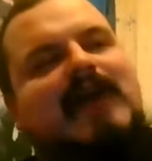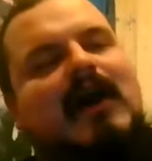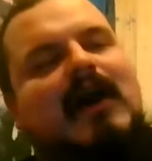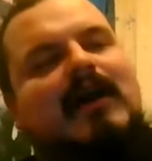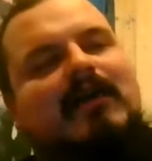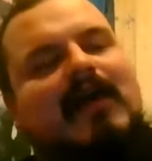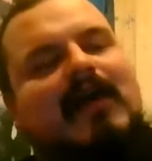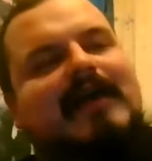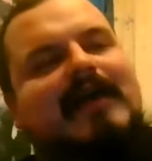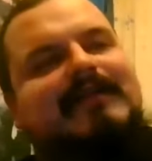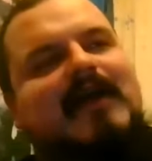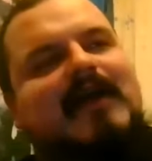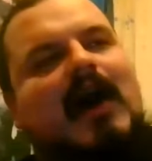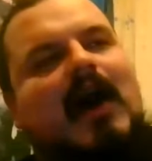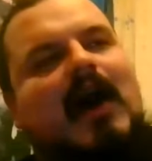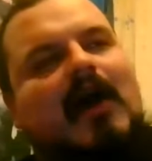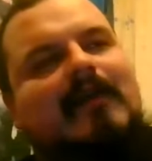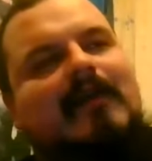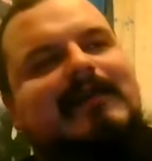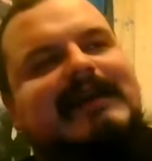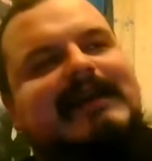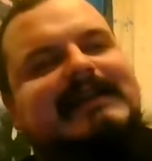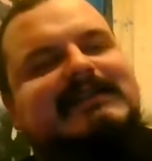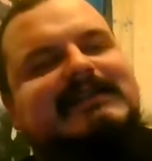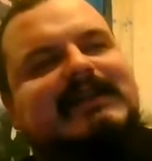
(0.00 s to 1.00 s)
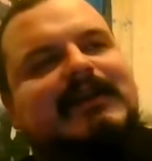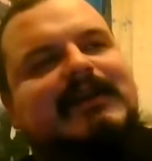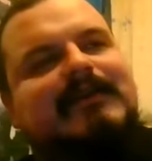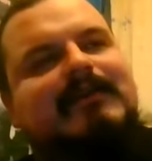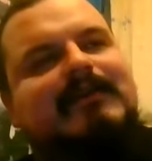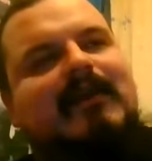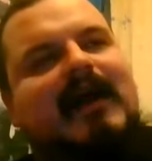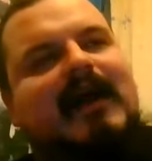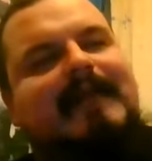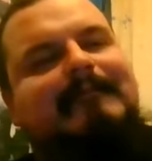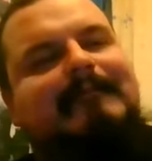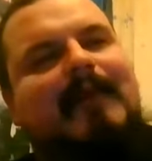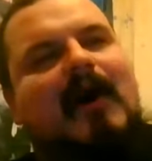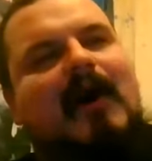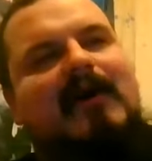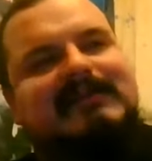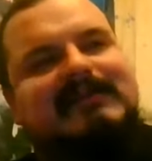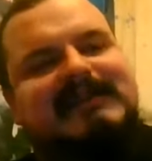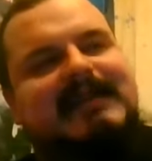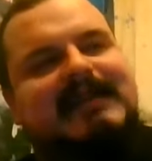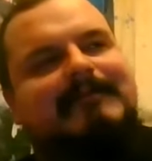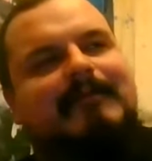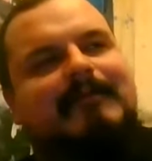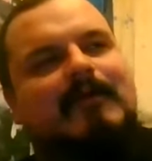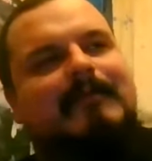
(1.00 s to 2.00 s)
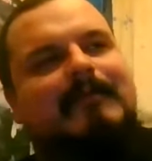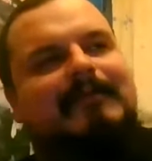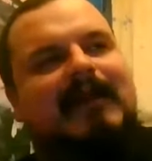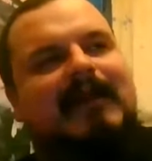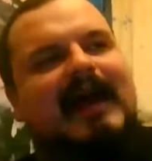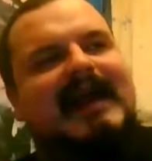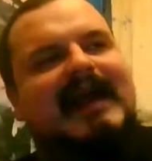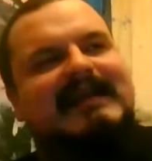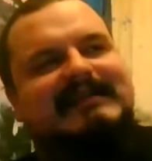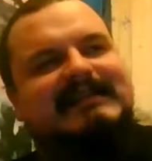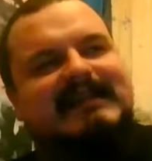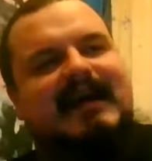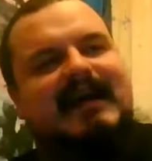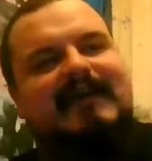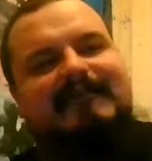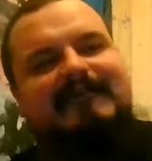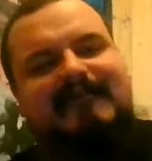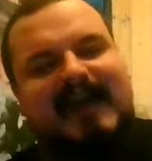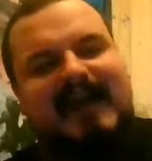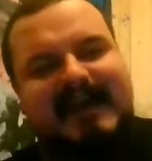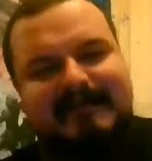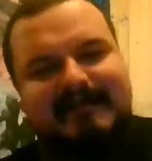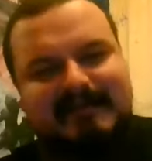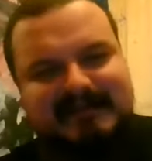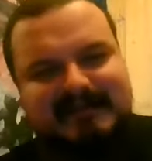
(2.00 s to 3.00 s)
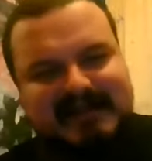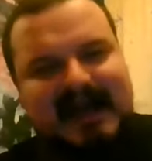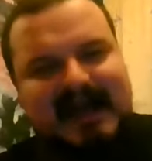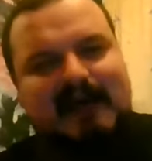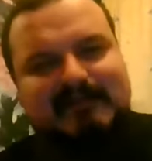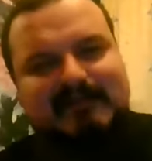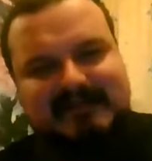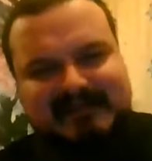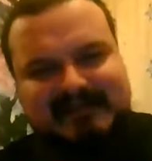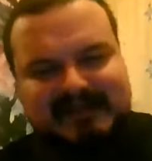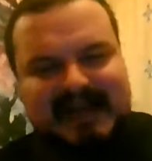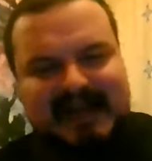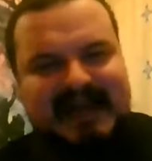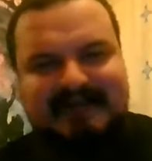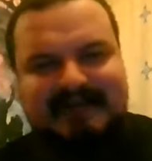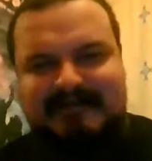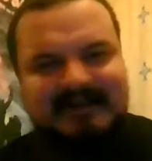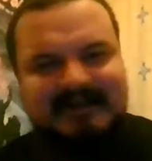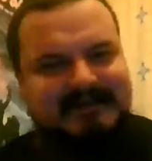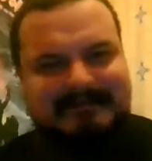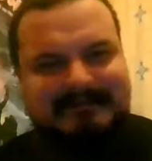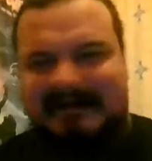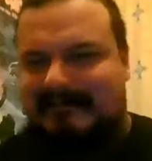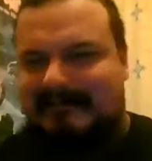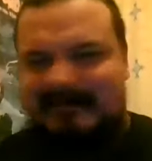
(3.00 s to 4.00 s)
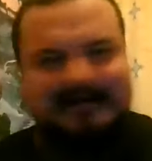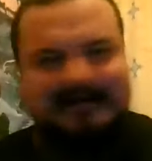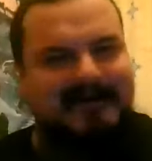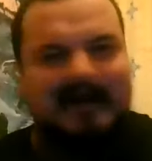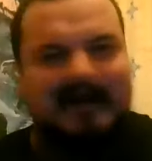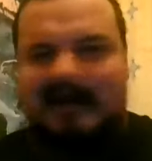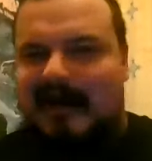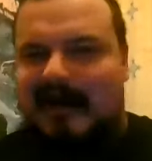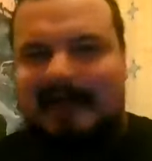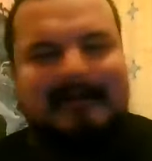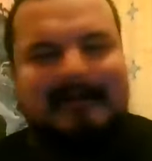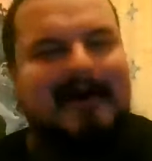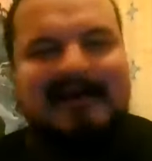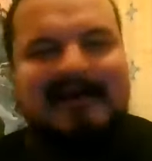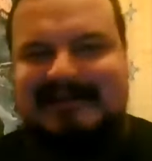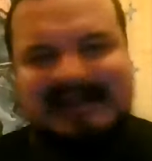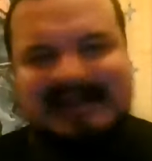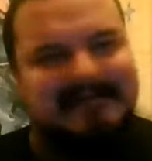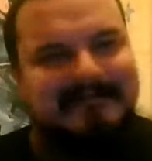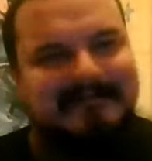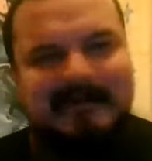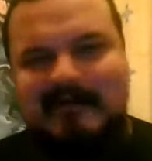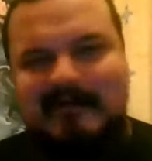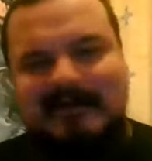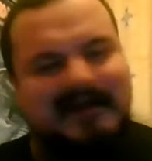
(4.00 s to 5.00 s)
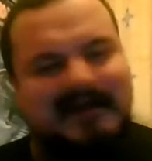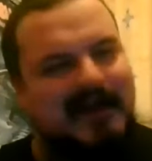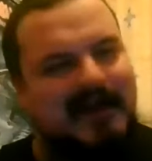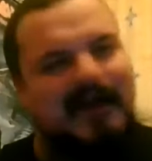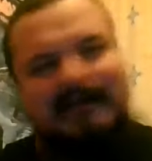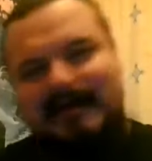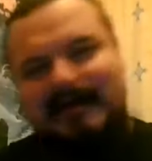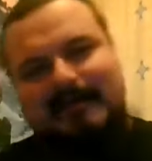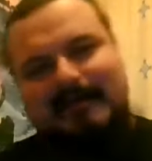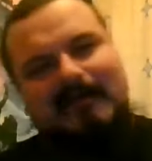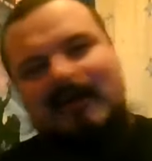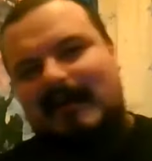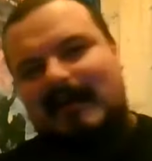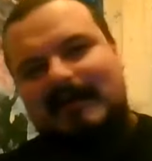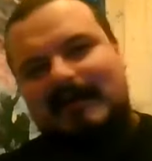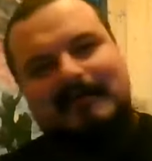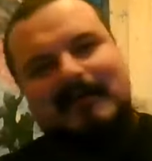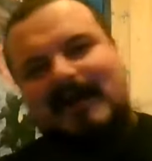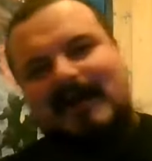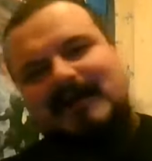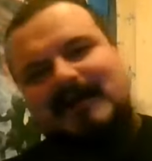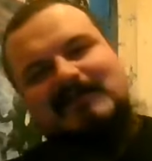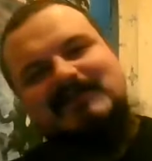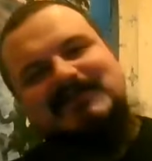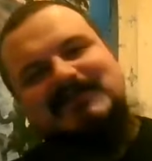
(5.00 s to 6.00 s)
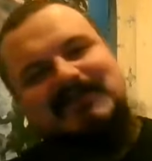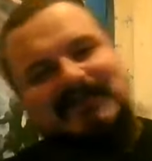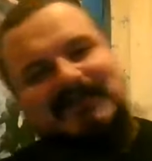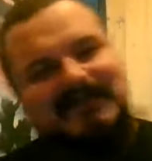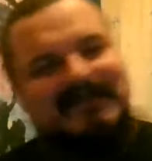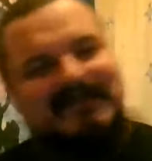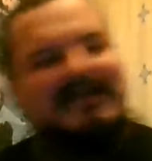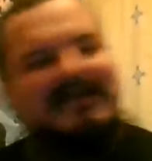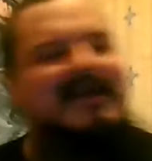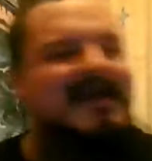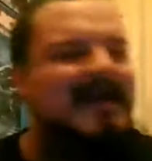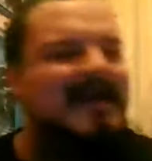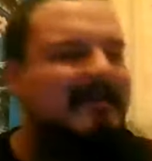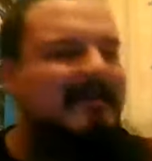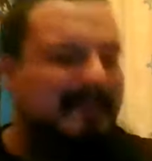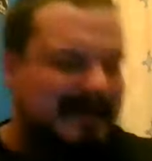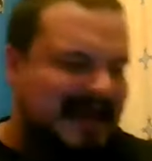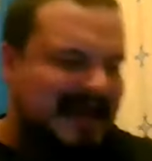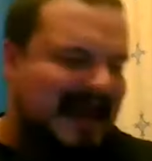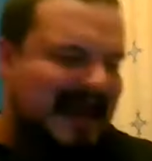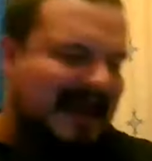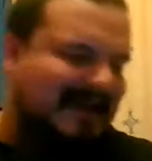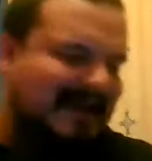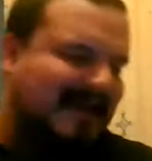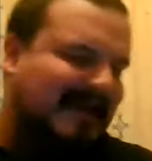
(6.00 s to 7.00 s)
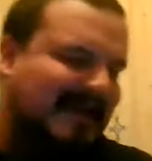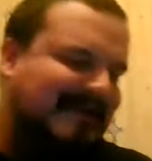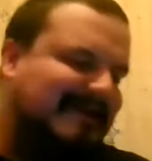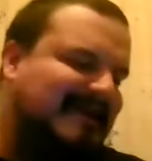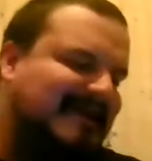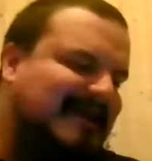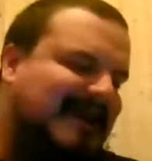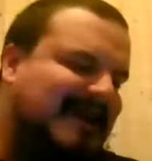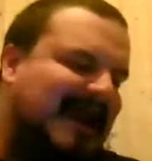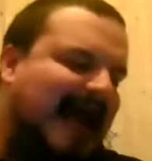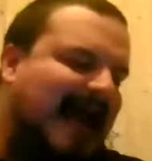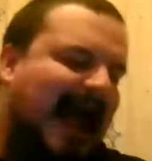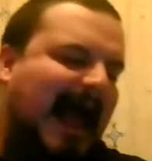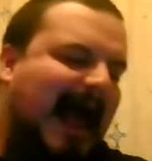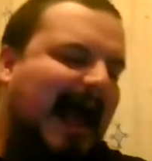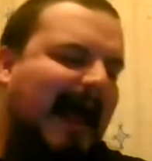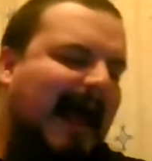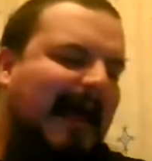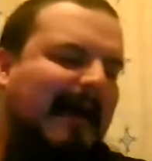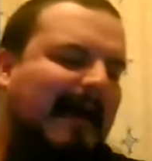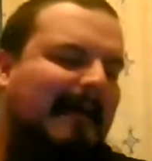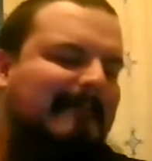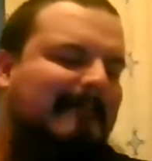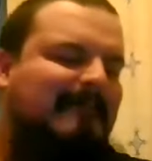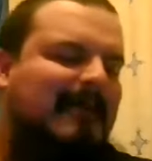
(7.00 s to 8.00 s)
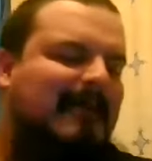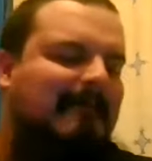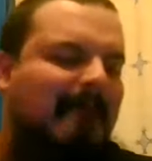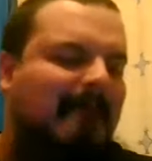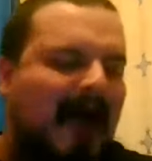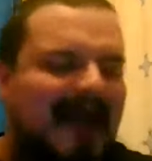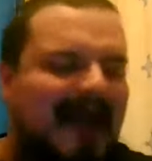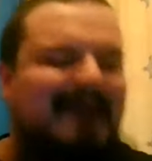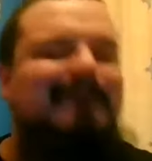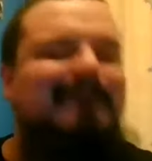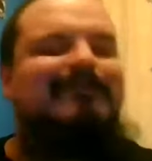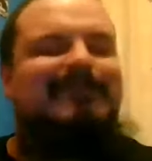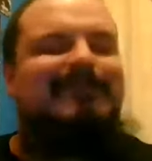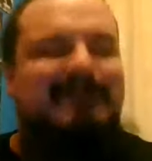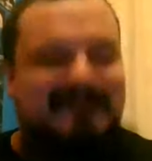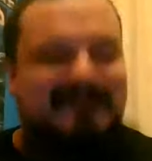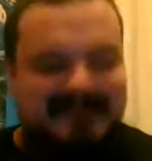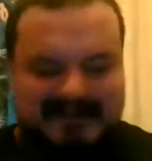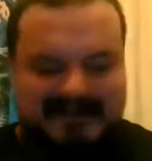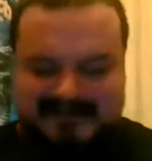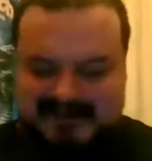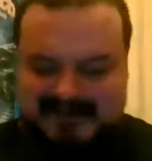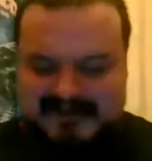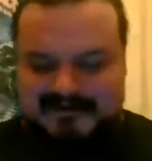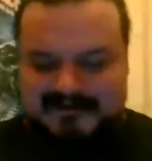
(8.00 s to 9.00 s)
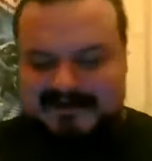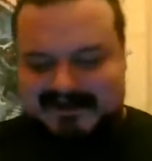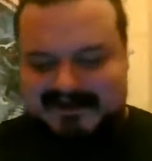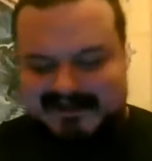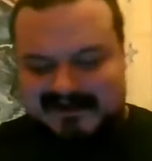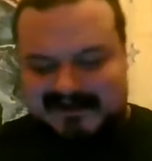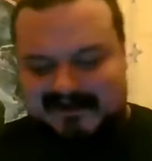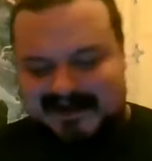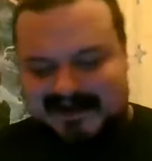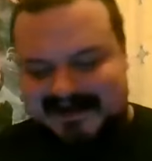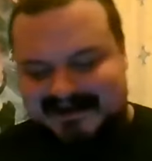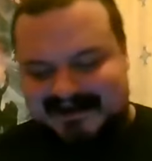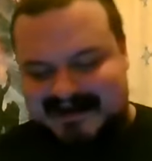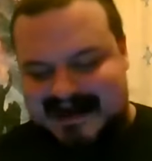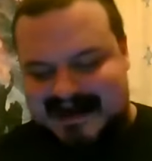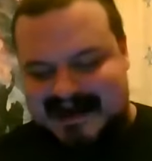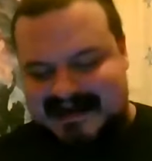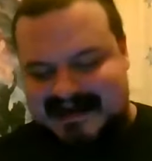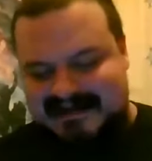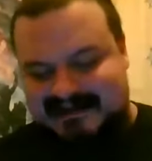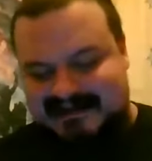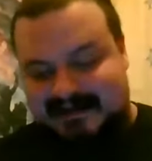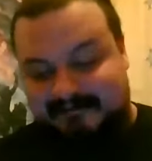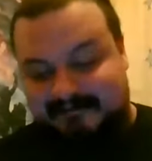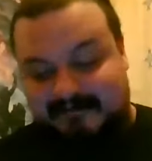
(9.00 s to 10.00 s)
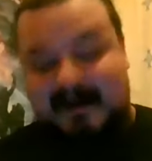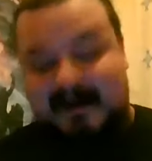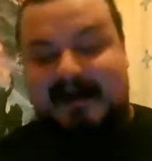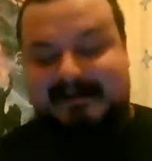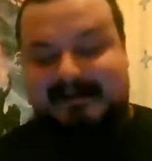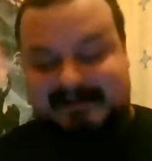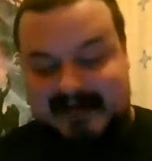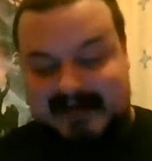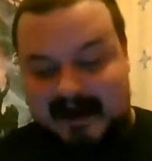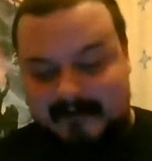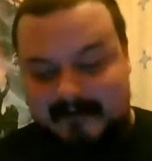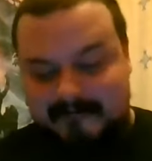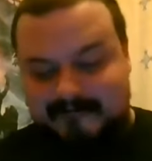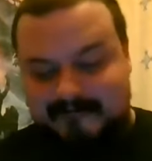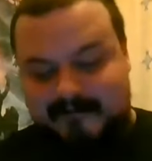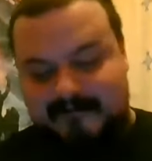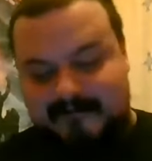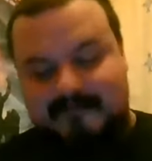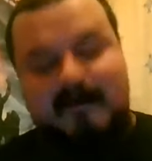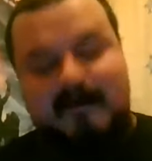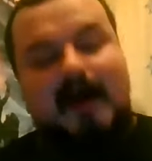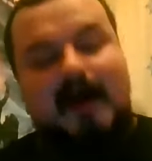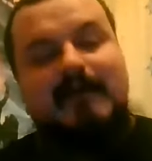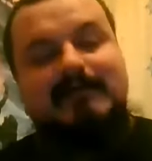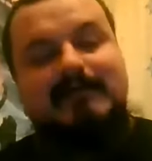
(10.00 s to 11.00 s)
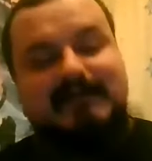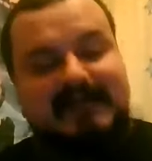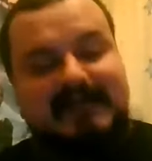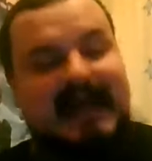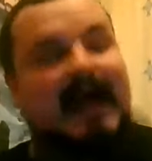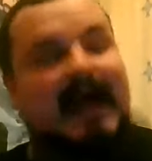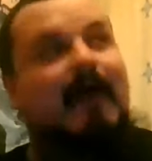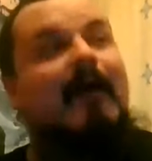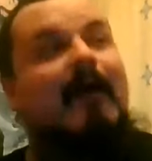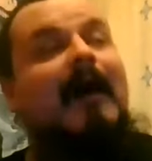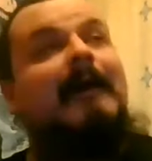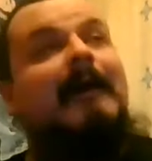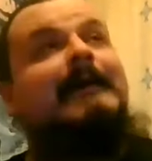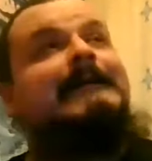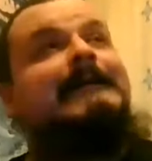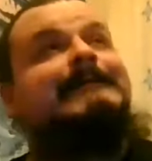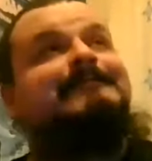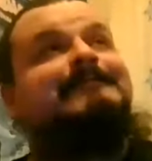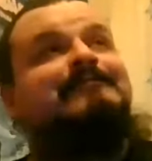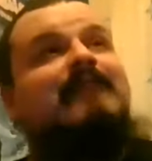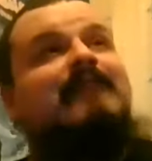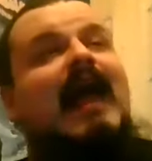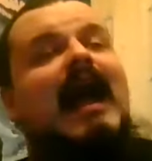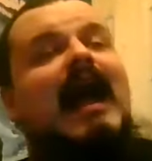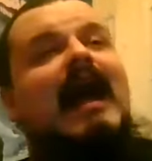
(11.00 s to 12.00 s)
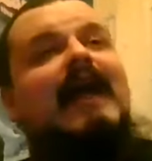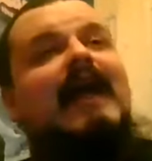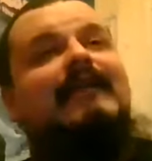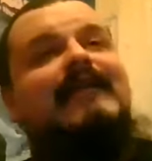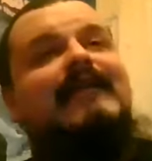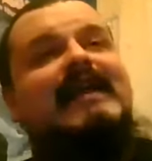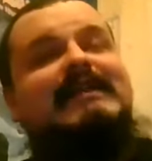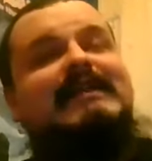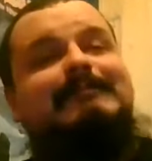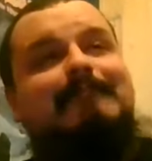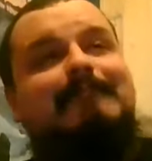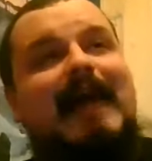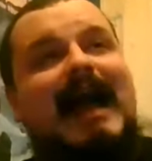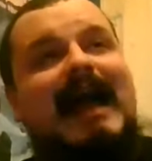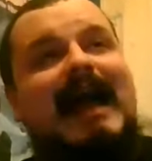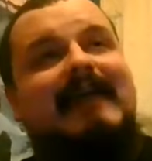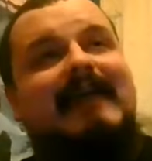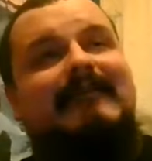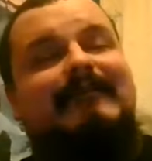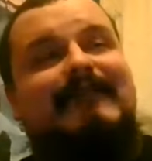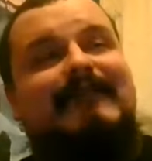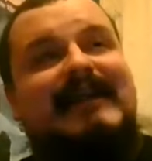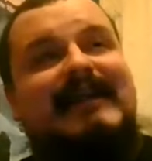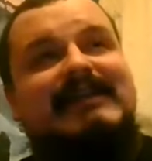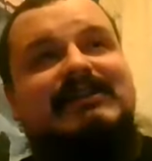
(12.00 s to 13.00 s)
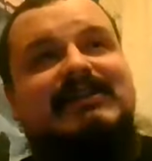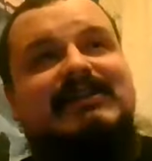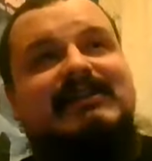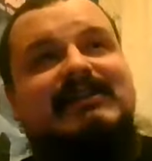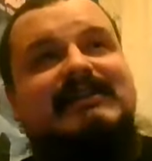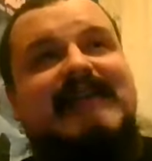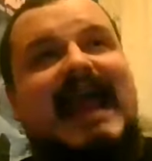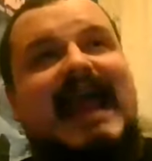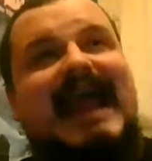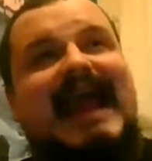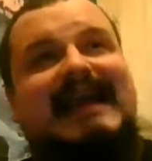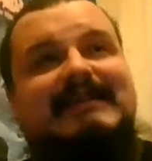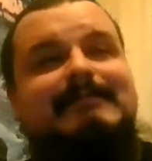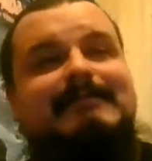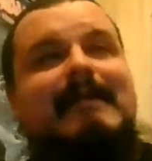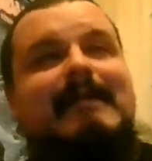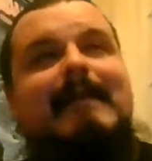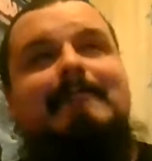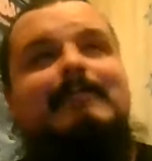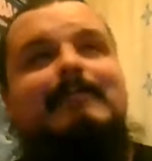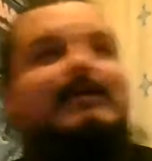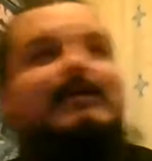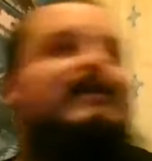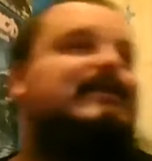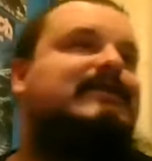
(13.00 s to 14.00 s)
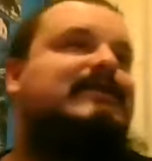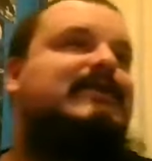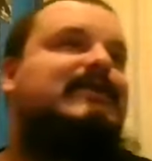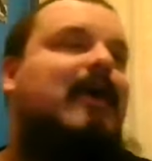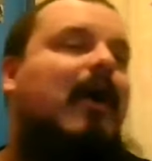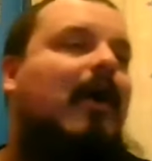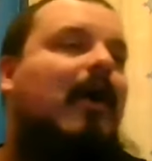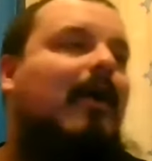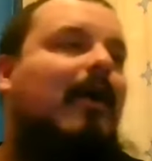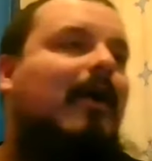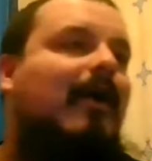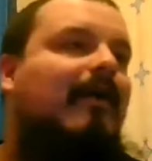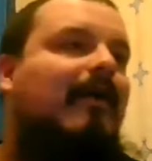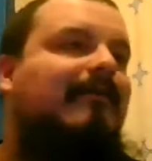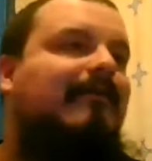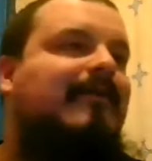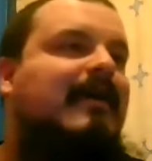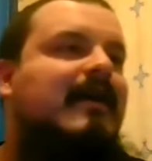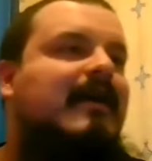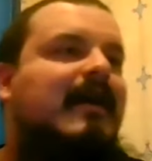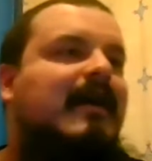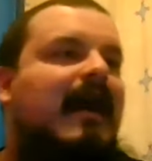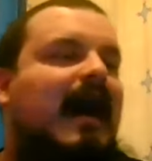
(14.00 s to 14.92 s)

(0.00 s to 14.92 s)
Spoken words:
are like the only two like basketball players that are famous out, even to people who don't like basketball, Kobe Bryant and Michael Jordan. But yeah, no. The Michael Jordan's of Suicide is the first album from Rowsdower, and this band features ex-members of